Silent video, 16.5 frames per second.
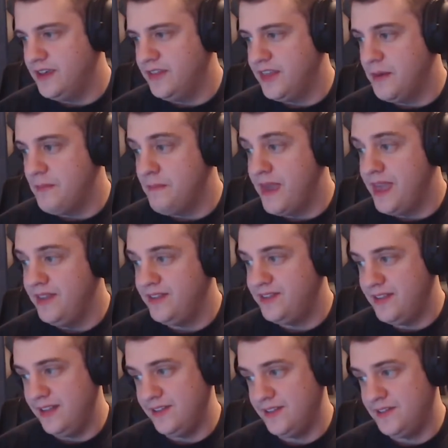
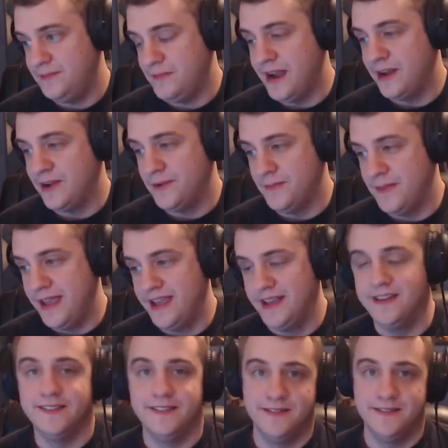Amazing
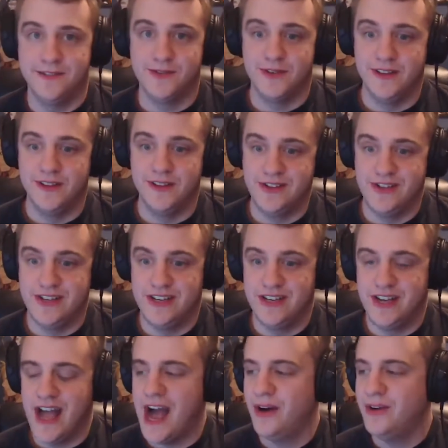Spider-Man
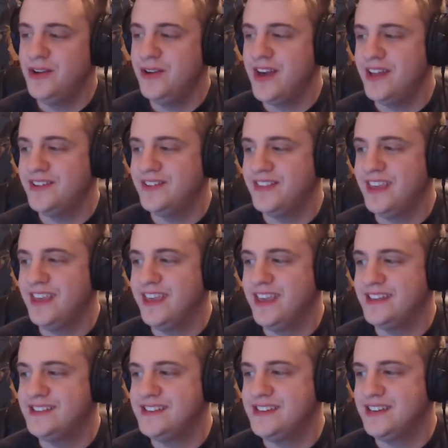trilogy. How do you guys think
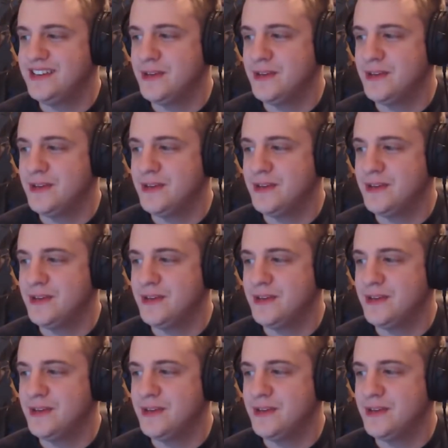it did?